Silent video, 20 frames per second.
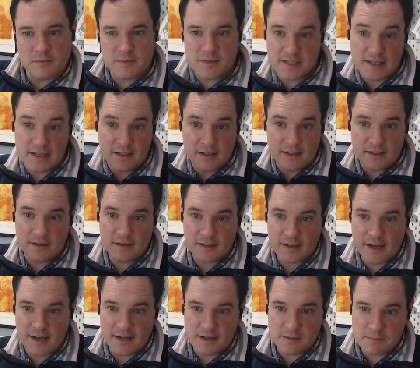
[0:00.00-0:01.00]
ceiling
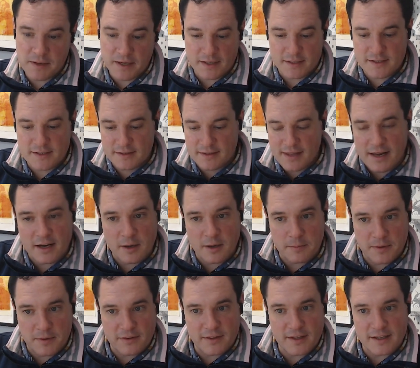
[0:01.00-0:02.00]
and it picks that up
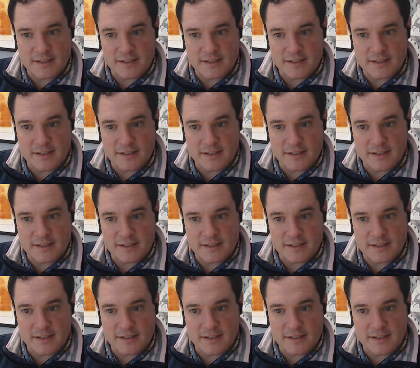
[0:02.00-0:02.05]
and